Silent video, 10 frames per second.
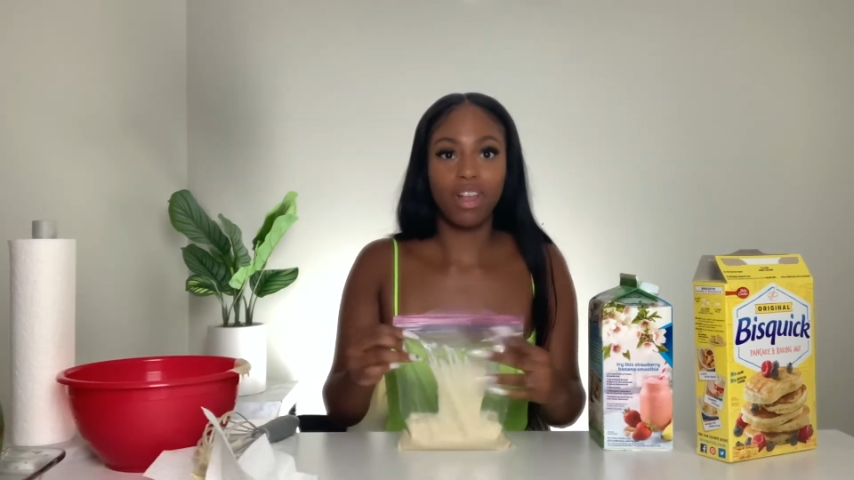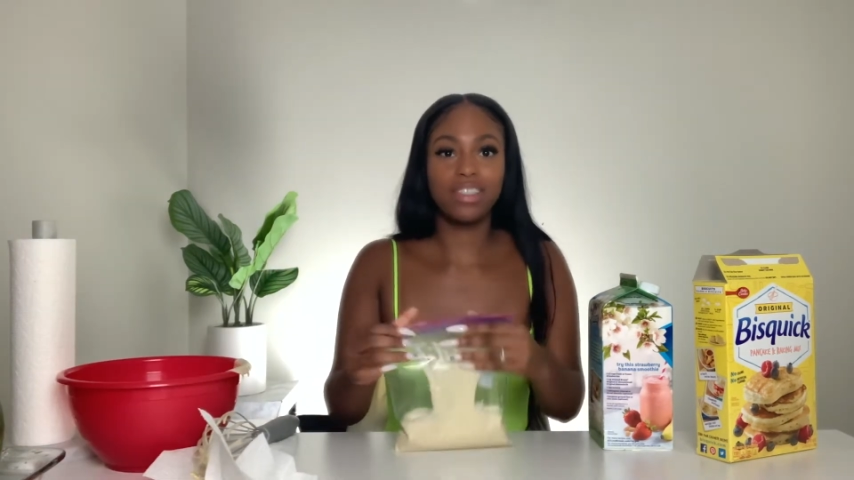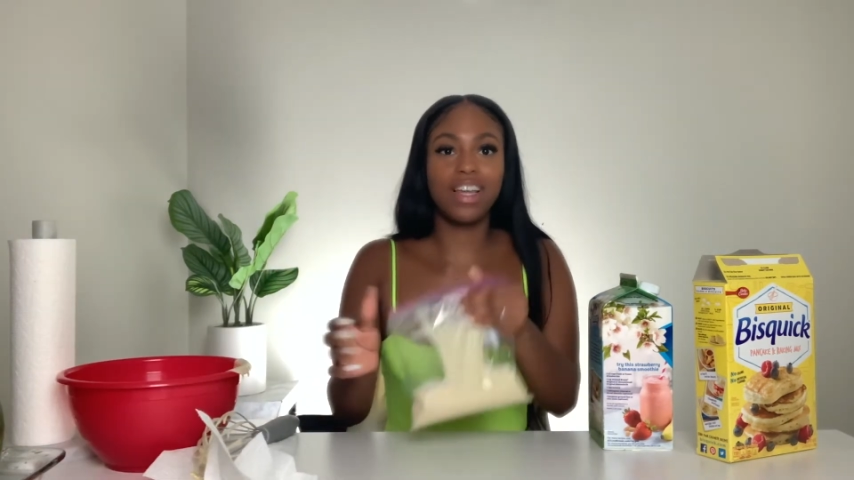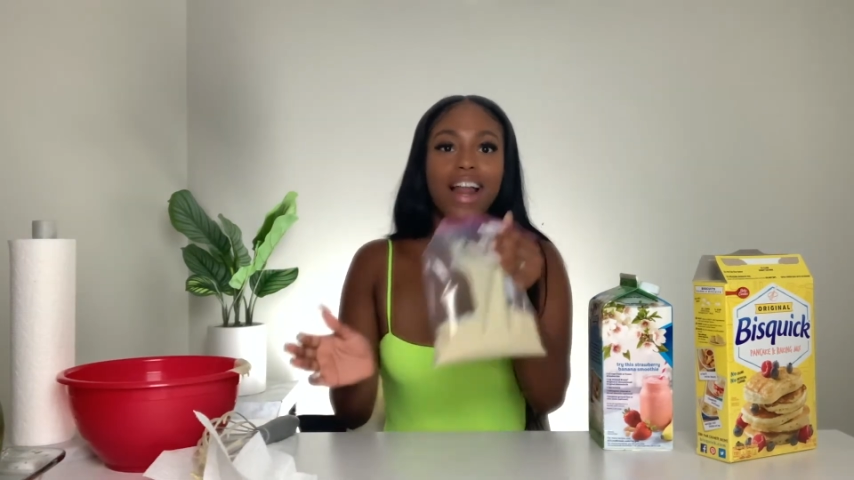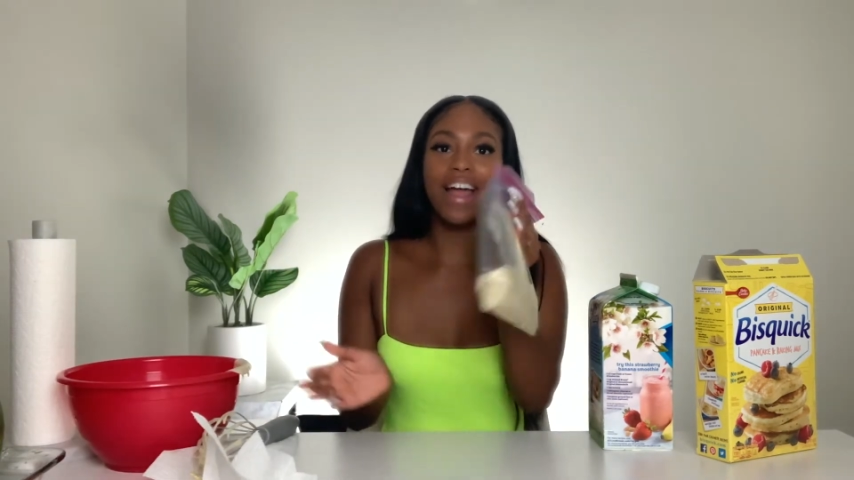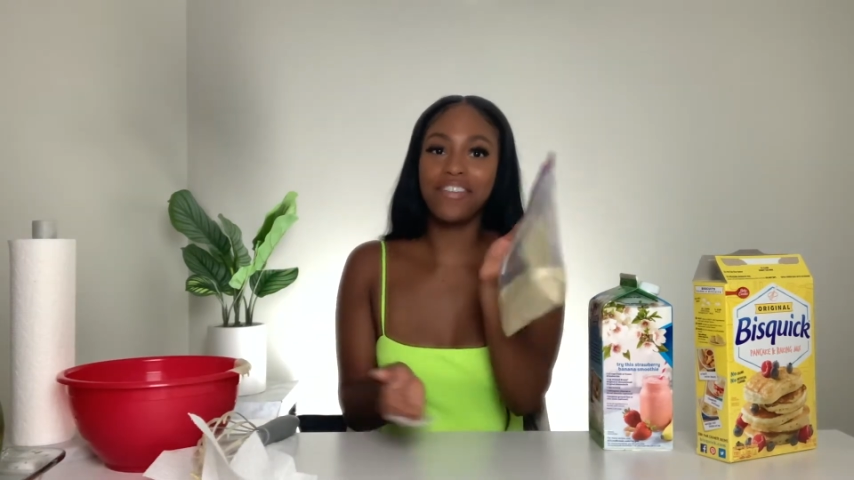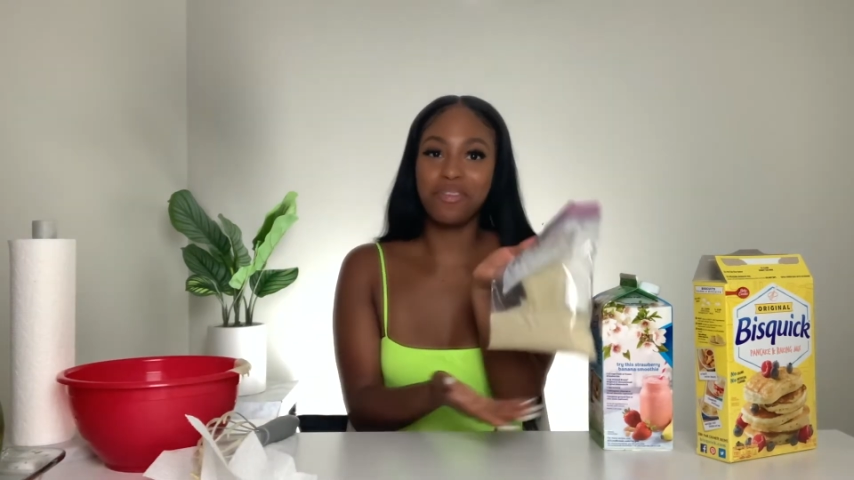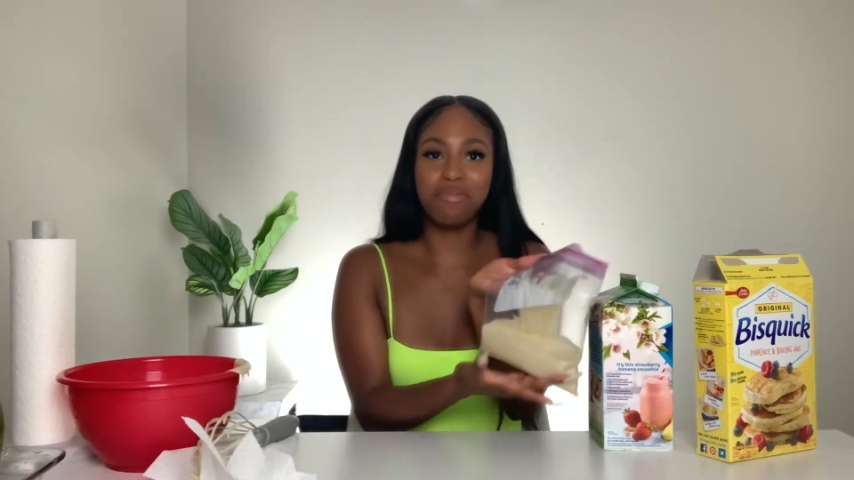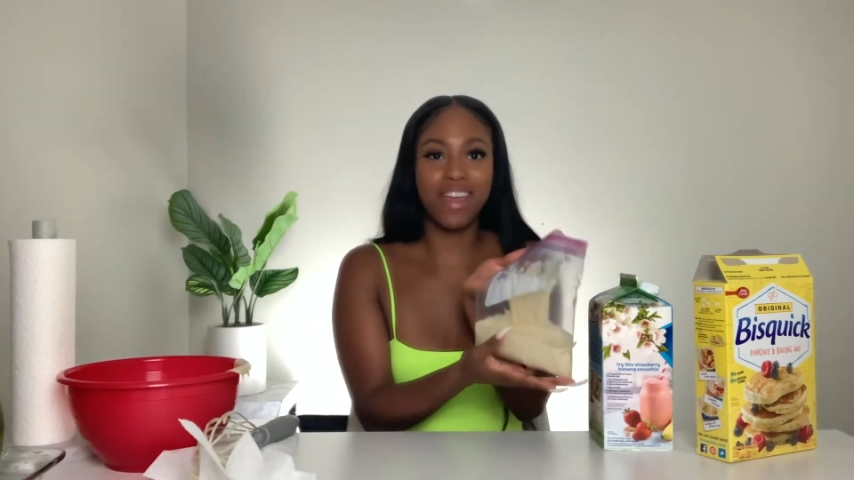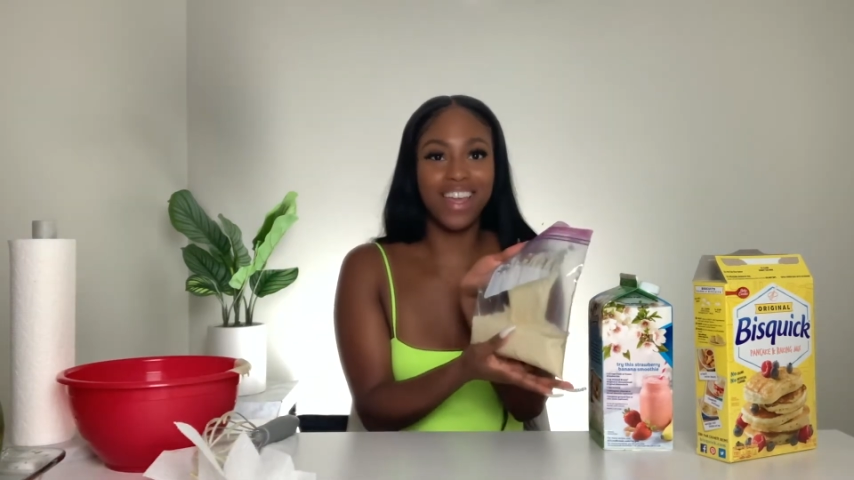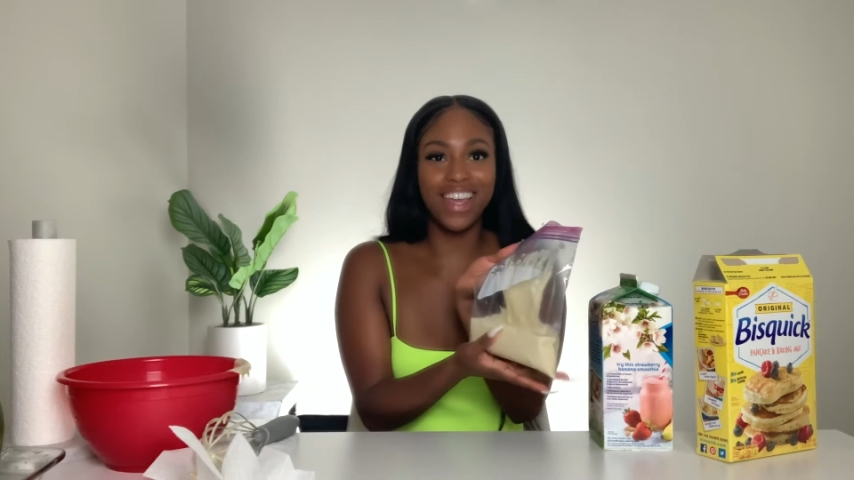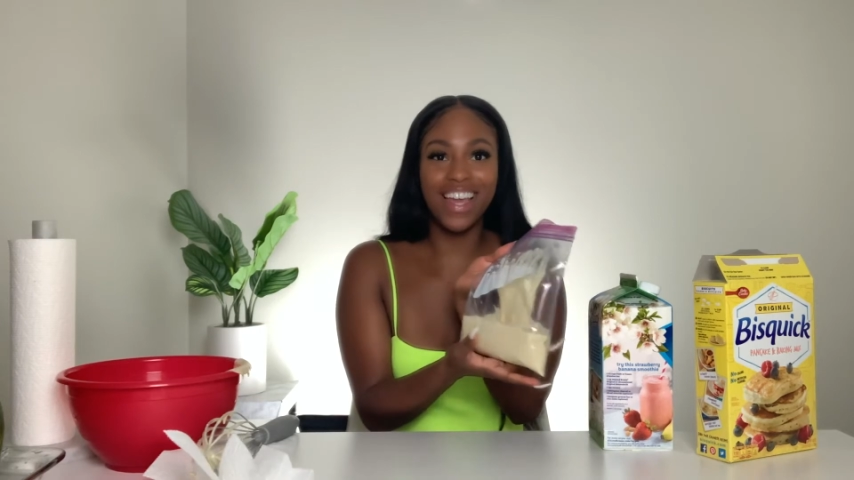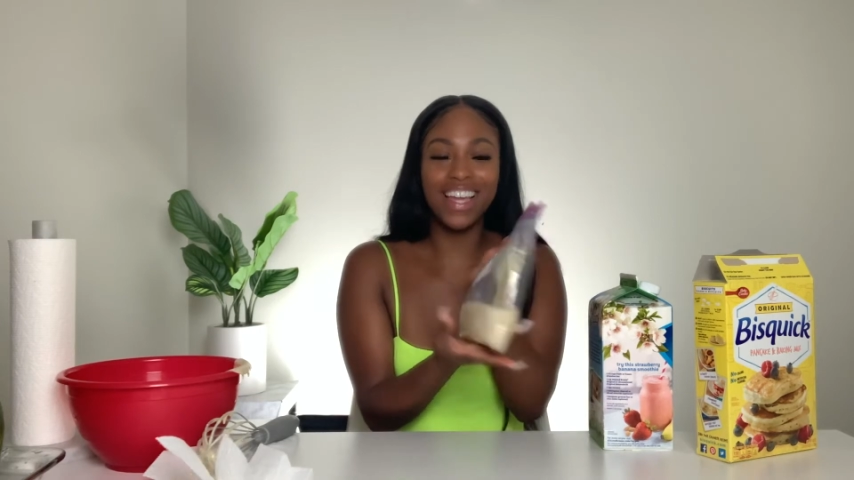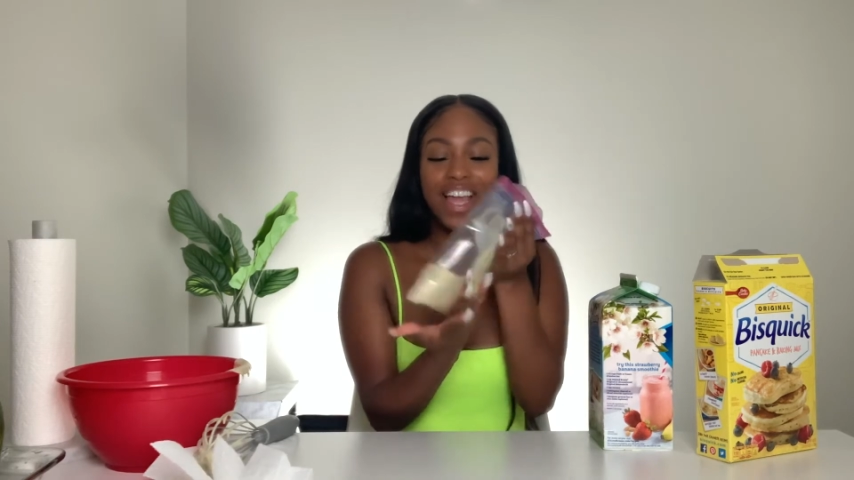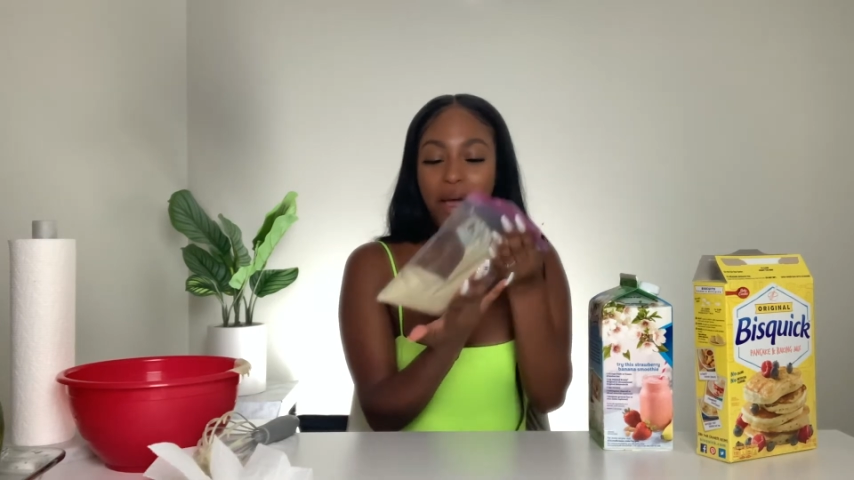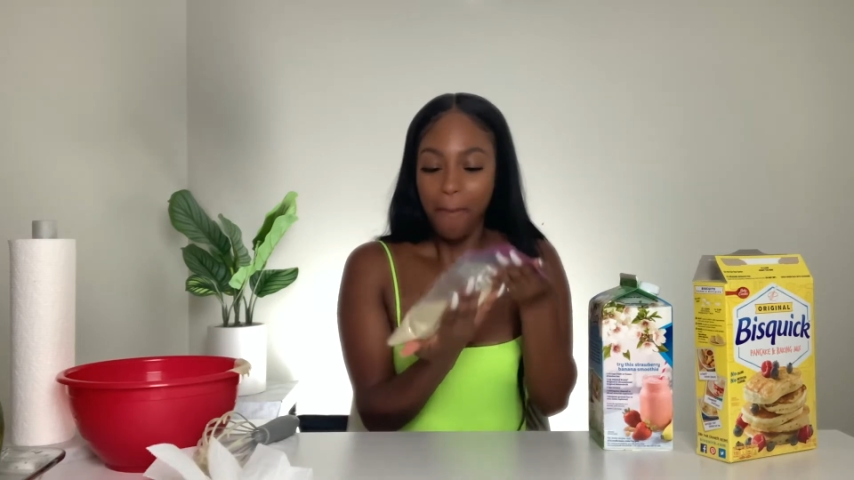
that I have the pancake